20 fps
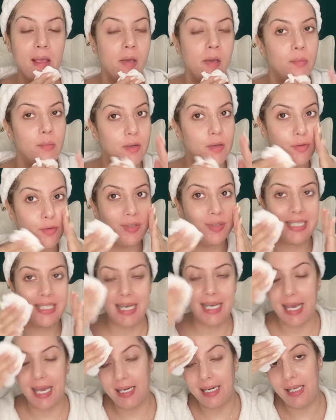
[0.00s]
But if you
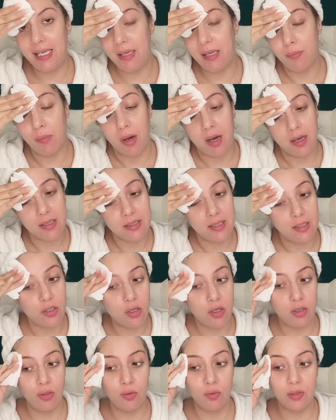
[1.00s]
see any mask that
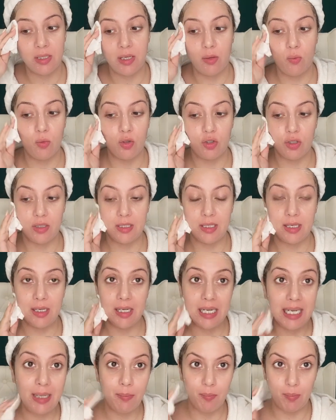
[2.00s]
you're using which is
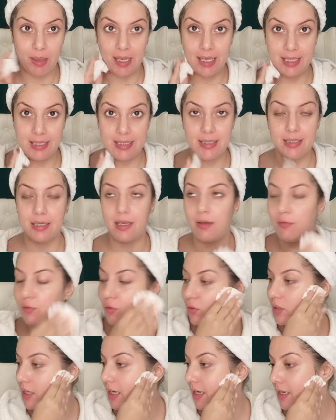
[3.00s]
cream based, if you
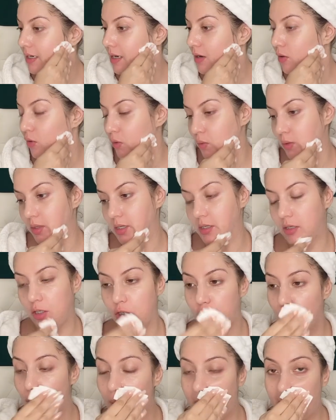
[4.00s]
take it out with a
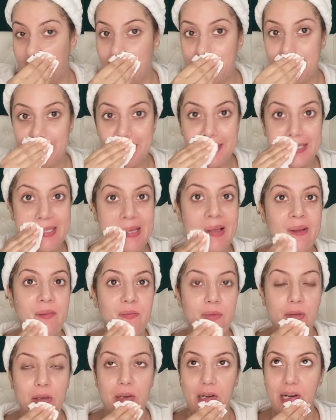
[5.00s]
tissue like this,
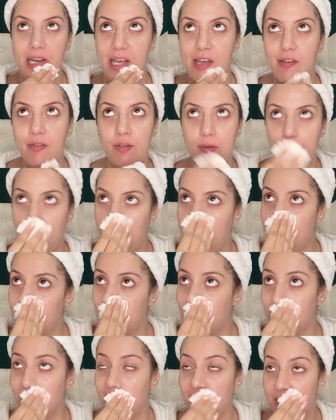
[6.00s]
your life will be so
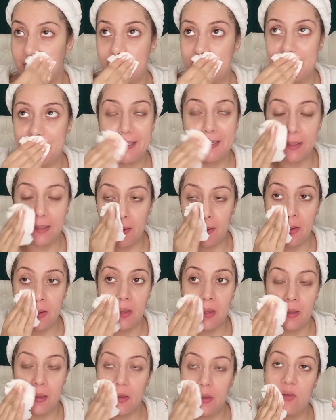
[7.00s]
much easier.
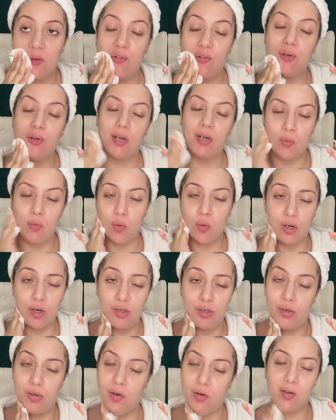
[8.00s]
If you try and wash
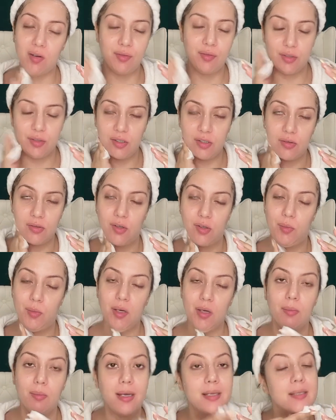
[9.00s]
it off, it's just going to be a
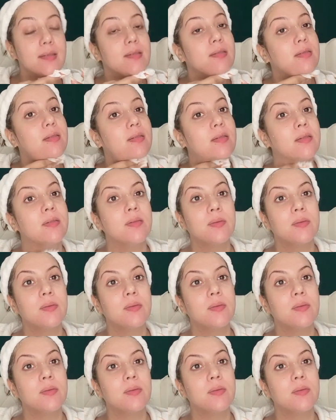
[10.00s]
mess.